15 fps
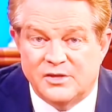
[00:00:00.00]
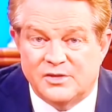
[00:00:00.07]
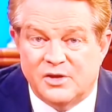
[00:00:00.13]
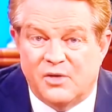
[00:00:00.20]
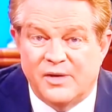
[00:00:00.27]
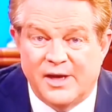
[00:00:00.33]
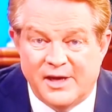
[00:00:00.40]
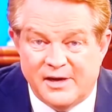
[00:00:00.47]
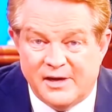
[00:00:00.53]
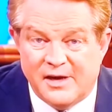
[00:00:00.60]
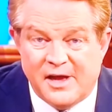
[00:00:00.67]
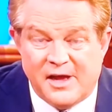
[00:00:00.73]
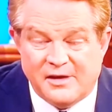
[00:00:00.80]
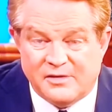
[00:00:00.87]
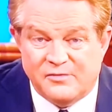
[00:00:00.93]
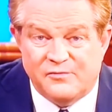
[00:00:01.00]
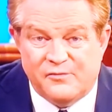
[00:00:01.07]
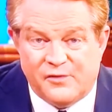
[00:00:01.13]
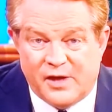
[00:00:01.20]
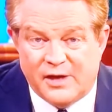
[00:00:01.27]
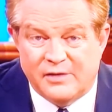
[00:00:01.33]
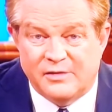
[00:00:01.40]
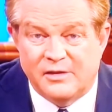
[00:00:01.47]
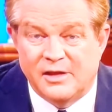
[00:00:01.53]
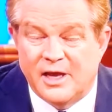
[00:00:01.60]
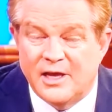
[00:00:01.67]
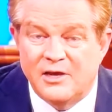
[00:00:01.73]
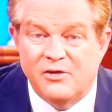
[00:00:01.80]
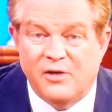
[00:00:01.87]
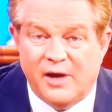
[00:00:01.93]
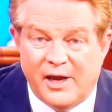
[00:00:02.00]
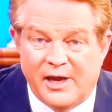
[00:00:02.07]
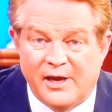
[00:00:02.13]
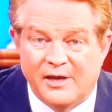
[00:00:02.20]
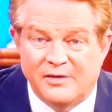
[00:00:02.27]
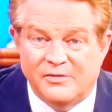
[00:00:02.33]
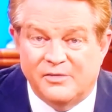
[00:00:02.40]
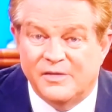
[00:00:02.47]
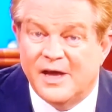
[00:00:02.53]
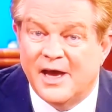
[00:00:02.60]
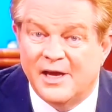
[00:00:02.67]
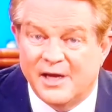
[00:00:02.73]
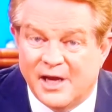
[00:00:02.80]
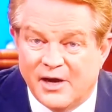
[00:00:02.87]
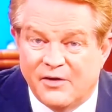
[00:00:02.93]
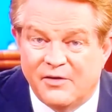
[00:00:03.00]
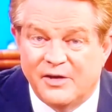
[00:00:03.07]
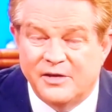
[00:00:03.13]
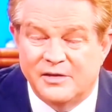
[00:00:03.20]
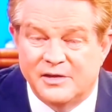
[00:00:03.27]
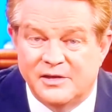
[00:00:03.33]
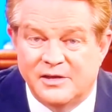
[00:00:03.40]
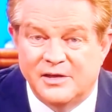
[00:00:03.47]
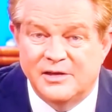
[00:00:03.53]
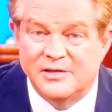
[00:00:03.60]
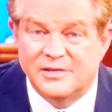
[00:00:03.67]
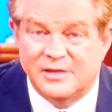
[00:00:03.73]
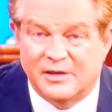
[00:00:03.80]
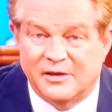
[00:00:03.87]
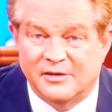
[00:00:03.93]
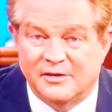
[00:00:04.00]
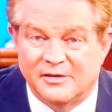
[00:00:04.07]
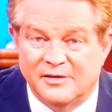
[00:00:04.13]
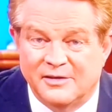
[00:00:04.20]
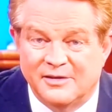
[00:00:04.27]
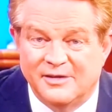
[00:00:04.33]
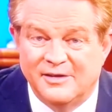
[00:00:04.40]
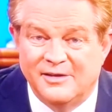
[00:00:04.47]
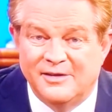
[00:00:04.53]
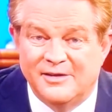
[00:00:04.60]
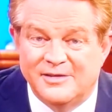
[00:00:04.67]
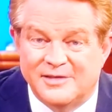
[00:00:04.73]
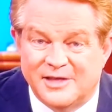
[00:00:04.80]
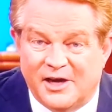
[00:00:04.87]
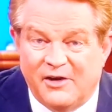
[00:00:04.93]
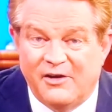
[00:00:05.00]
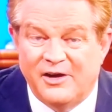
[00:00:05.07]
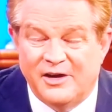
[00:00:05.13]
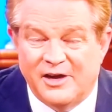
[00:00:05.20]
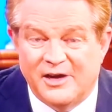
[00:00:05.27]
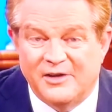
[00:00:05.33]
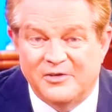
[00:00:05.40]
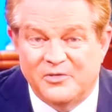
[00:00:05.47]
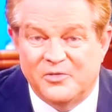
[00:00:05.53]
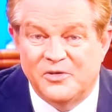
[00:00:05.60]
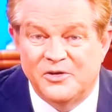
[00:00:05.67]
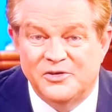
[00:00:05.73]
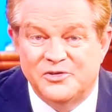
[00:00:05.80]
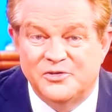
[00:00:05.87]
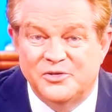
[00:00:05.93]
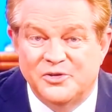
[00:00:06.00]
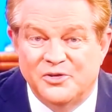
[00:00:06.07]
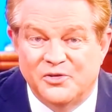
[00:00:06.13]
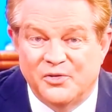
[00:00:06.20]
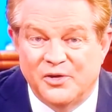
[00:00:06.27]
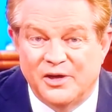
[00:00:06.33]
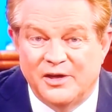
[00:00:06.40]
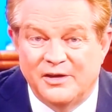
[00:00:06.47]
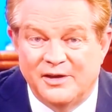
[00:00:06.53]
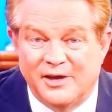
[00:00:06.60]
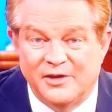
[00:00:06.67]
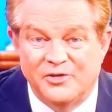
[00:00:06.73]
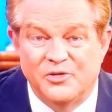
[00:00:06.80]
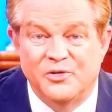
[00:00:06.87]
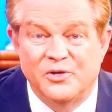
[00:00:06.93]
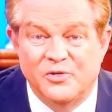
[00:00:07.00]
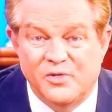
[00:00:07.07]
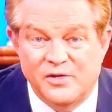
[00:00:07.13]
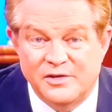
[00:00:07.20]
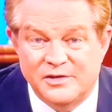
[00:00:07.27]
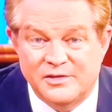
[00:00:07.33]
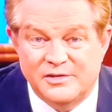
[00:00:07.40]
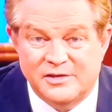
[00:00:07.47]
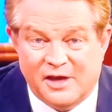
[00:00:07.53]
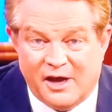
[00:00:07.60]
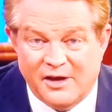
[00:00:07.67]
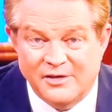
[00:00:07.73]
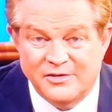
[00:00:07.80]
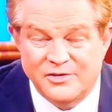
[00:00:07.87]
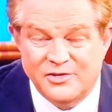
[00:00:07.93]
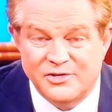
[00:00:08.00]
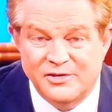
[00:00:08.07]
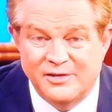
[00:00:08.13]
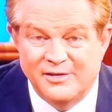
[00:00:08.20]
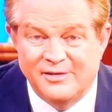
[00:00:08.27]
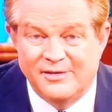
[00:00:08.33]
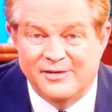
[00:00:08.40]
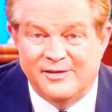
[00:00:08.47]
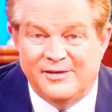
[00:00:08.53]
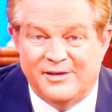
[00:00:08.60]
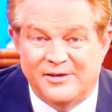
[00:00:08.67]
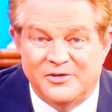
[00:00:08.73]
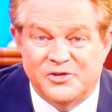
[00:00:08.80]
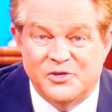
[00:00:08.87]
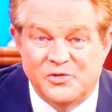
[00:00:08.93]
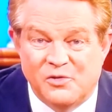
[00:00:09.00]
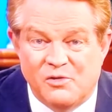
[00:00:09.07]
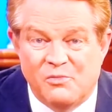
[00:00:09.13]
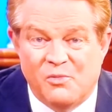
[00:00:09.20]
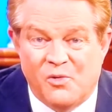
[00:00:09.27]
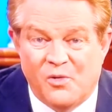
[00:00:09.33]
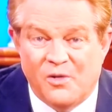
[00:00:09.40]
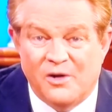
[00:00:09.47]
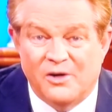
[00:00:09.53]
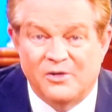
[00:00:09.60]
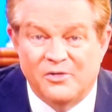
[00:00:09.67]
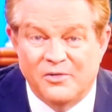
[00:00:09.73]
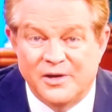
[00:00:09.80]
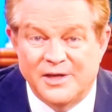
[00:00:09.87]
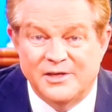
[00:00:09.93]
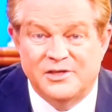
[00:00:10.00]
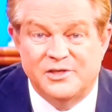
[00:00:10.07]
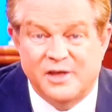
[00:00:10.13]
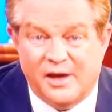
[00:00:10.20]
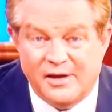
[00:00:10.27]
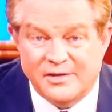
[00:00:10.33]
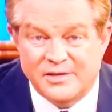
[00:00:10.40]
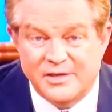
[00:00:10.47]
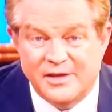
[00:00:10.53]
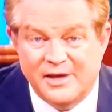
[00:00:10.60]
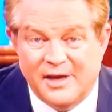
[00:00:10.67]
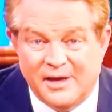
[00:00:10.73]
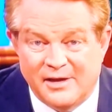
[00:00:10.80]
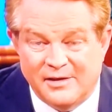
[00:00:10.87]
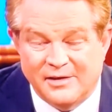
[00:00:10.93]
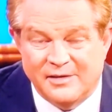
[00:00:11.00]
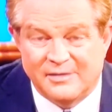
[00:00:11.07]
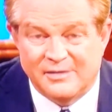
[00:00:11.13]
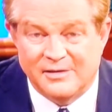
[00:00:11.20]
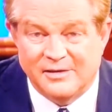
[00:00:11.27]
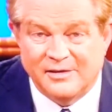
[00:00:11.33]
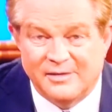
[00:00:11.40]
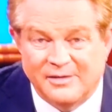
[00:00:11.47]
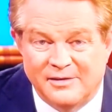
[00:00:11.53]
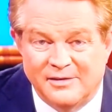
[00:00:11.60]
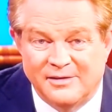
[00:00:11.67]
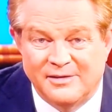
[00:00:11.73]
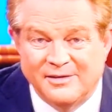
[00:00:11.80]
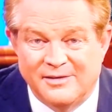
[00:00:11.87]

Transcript: So, in an act of faith, lay your hand on that area that needs healing. Terry and I are going to agree, and you're going to touch, and two or more agree, touching anything,